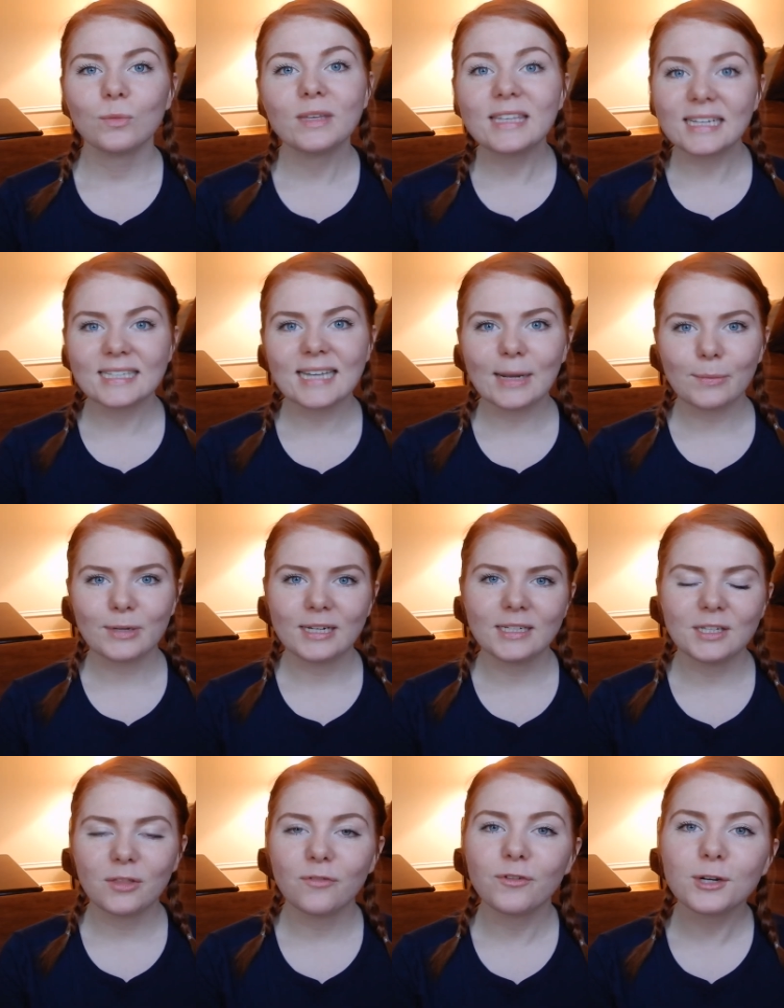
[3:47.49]
really excited when I
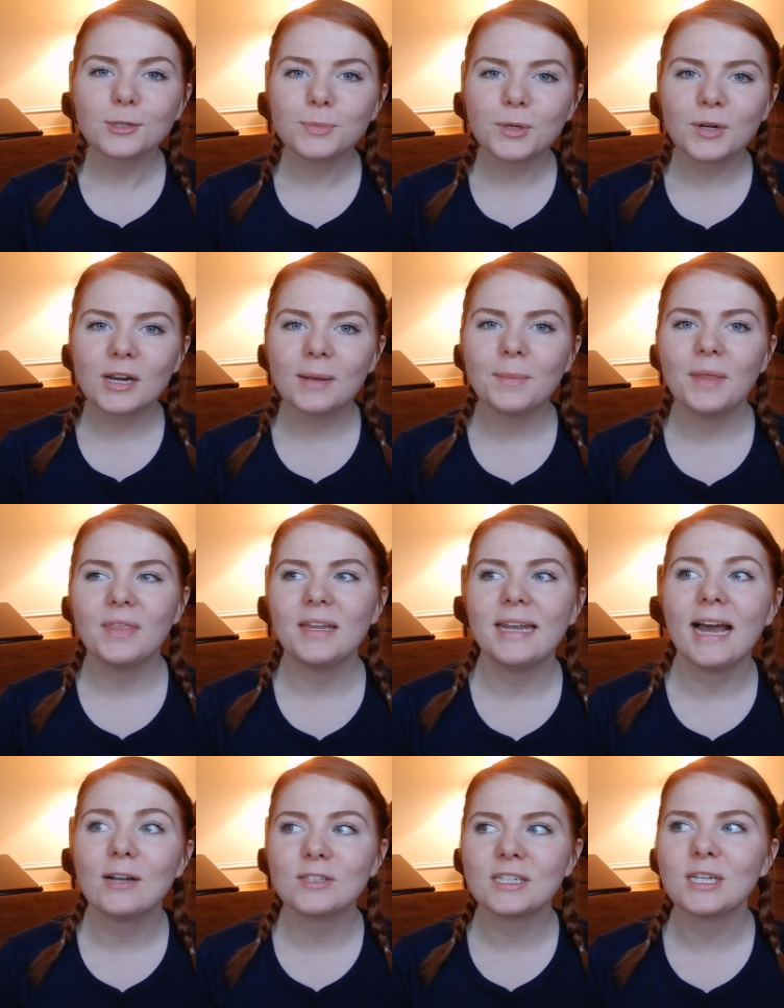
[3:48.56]
did the first program, and then
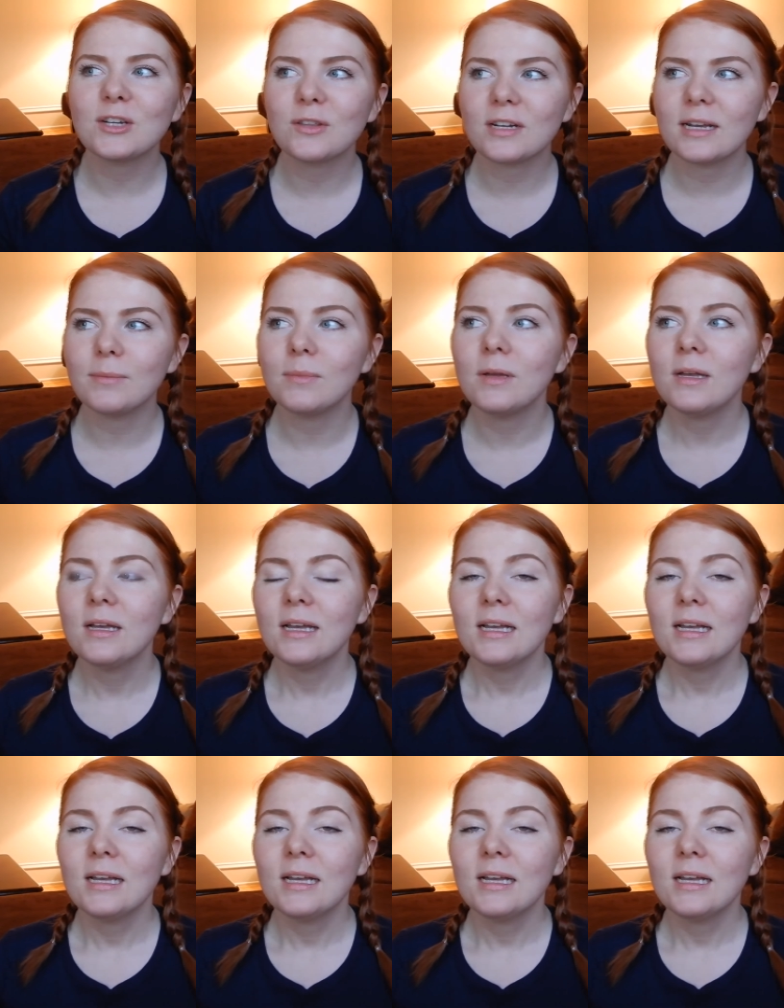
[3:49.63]
now to hear that I'm